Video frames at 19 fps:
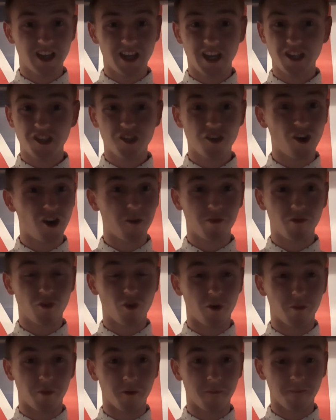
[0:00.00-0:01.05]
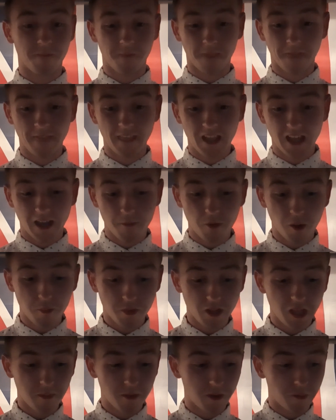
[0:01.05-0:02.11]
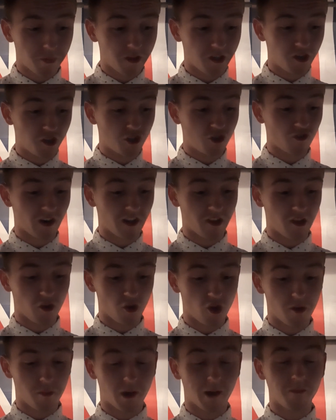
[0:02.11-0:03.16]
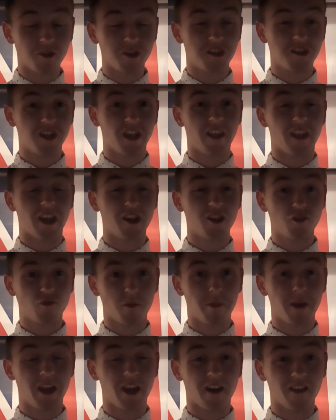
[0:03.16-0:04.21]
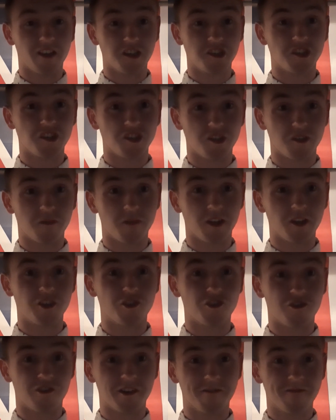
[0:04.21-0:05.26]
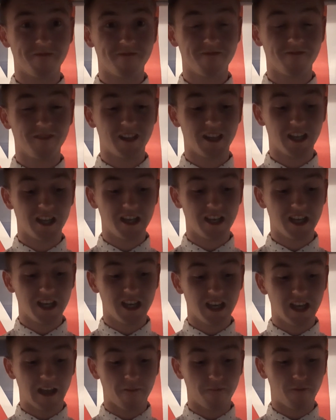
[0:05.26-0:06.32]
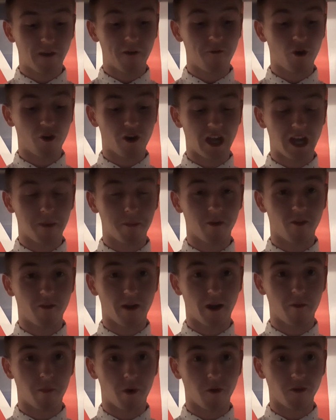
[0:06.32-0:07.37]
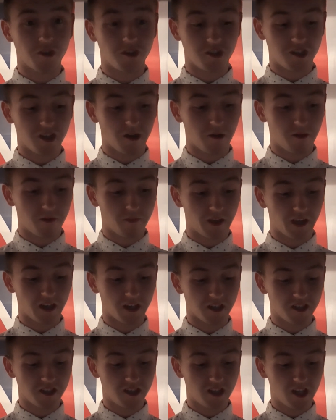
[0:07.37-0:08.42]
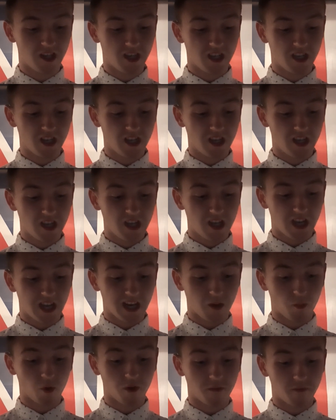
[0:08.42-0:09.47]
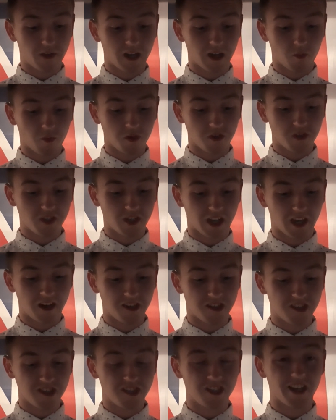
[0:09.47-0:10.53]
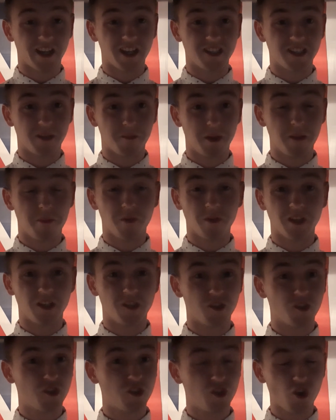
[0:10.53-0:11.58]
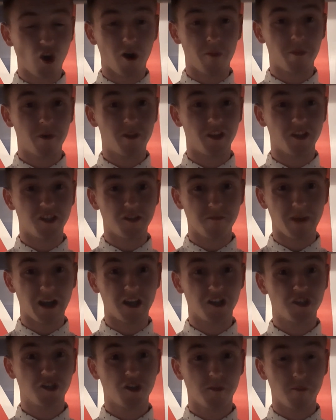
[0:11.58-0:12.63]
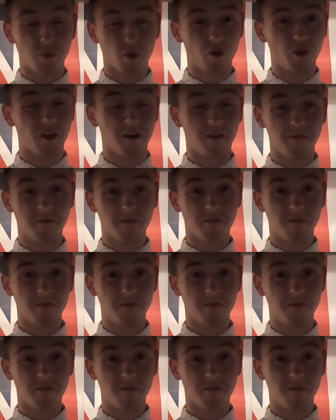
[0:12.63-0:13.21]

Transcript: It's not appropriate. I'm not blaming the police strictly though, but I'm just saying that it's repeating lessons of history. I'm very unhappy with how Boris has dealt with things. And one thing I would say in society, people need to stop this mask bullying.